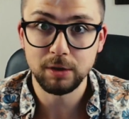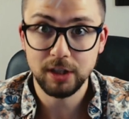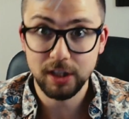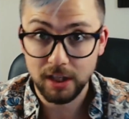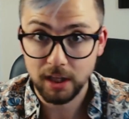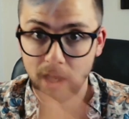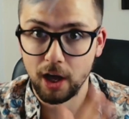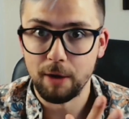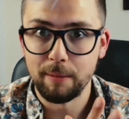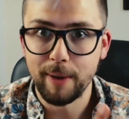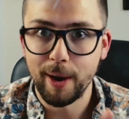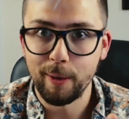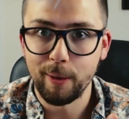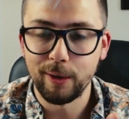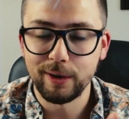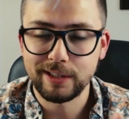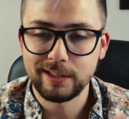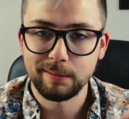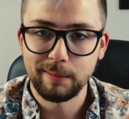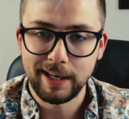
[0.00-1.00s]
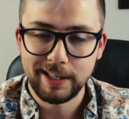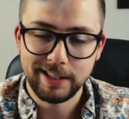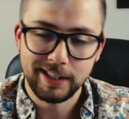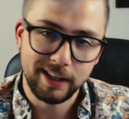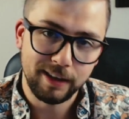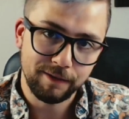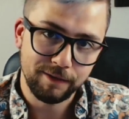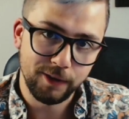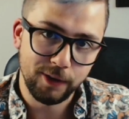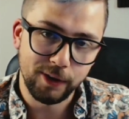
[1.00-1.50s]
slow-mo
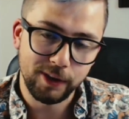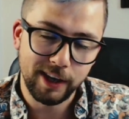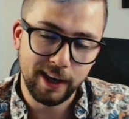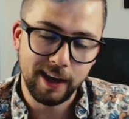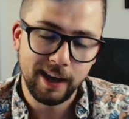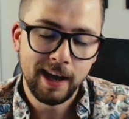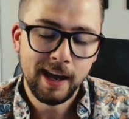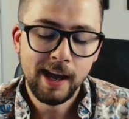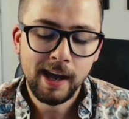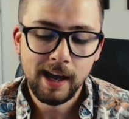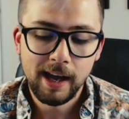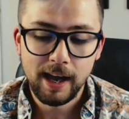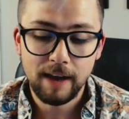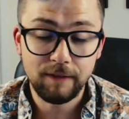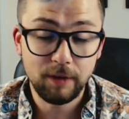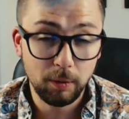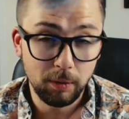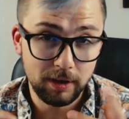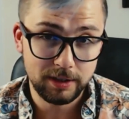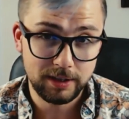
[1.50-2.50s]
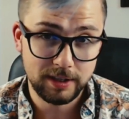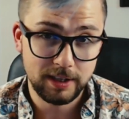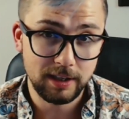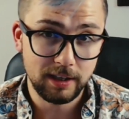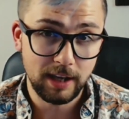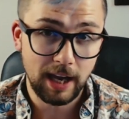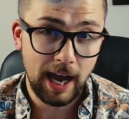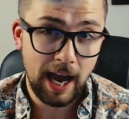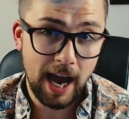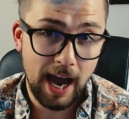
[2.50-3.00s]
automatically for you. If you want to
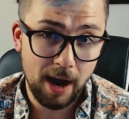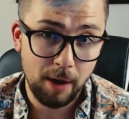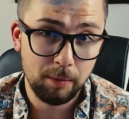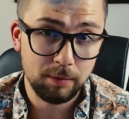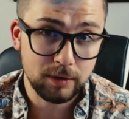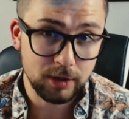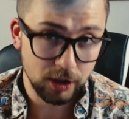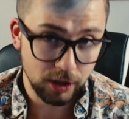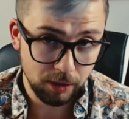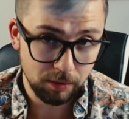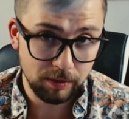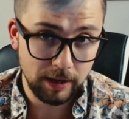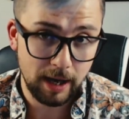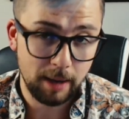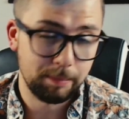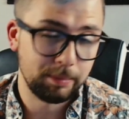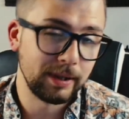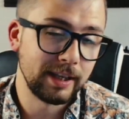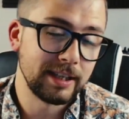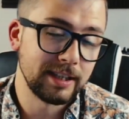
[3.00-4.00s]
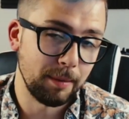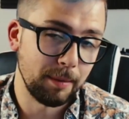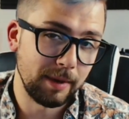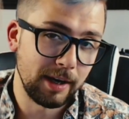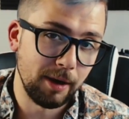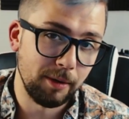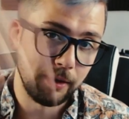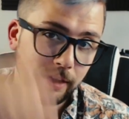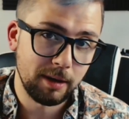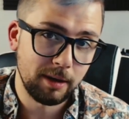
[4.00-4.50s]
see how to do that, please let me
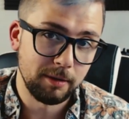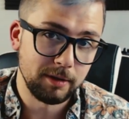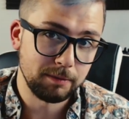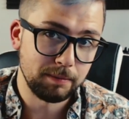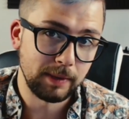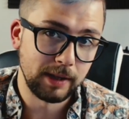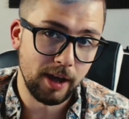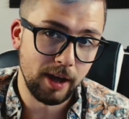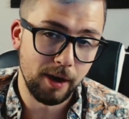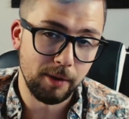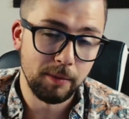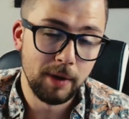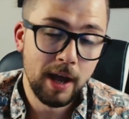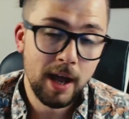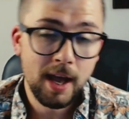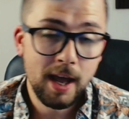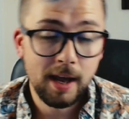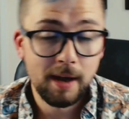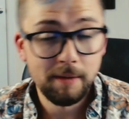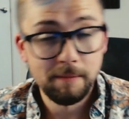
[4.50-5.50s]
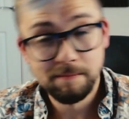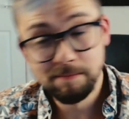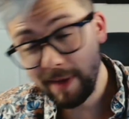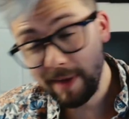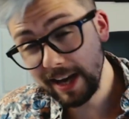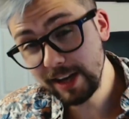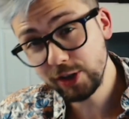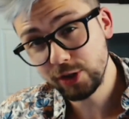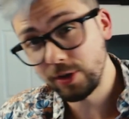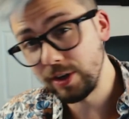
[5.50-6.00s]
know in the comments below.
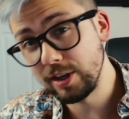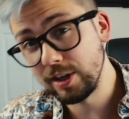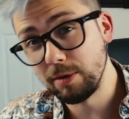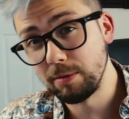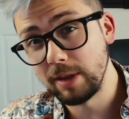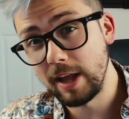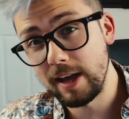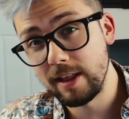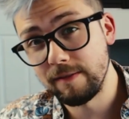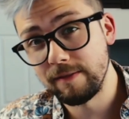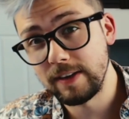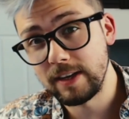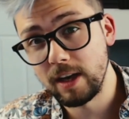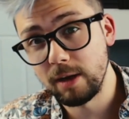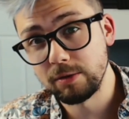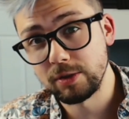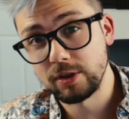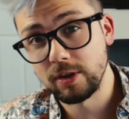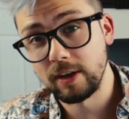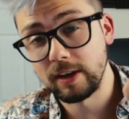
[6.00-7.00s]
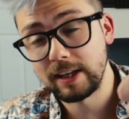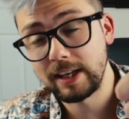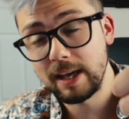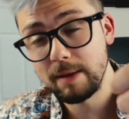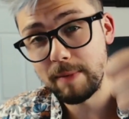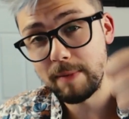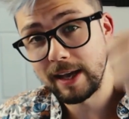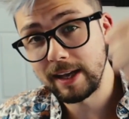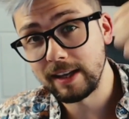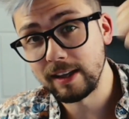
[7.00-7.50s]
Make sure you do like the video so I
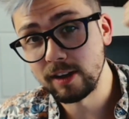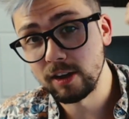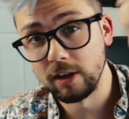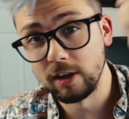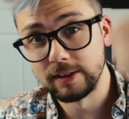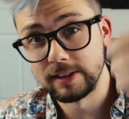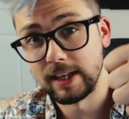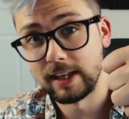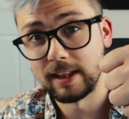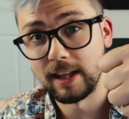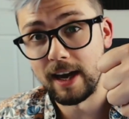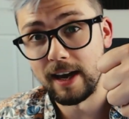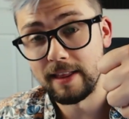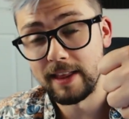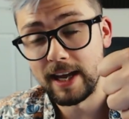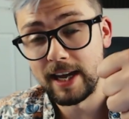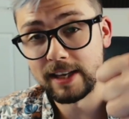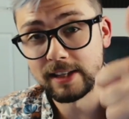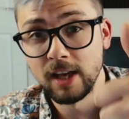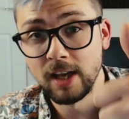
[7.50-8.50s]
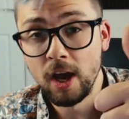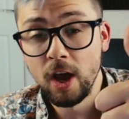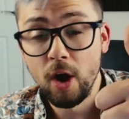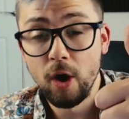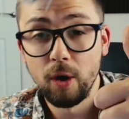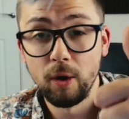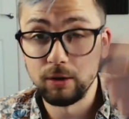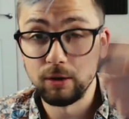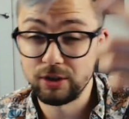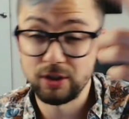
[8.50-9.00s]
keep making content like this.
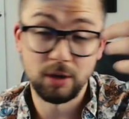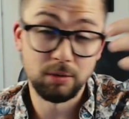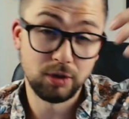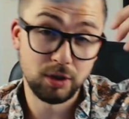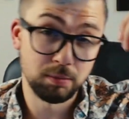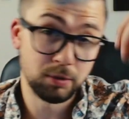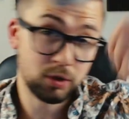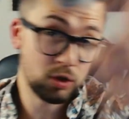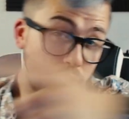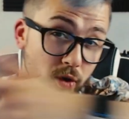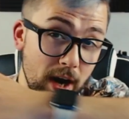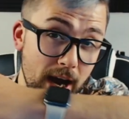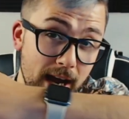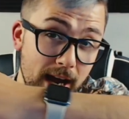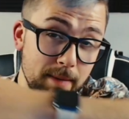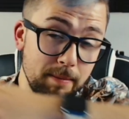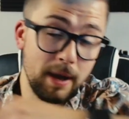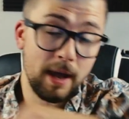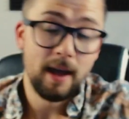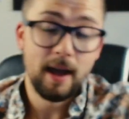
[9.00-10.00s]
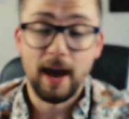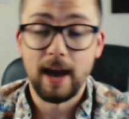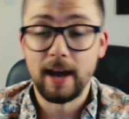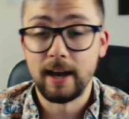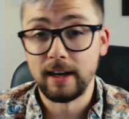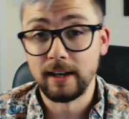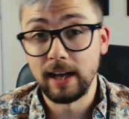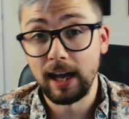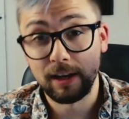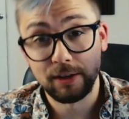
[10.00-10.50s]
Also, subscribe,
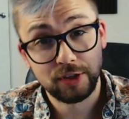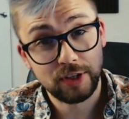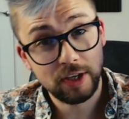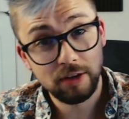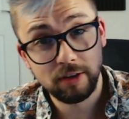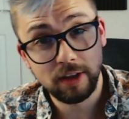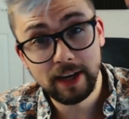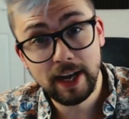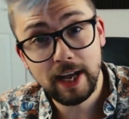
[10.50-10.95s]
and I'll see you in the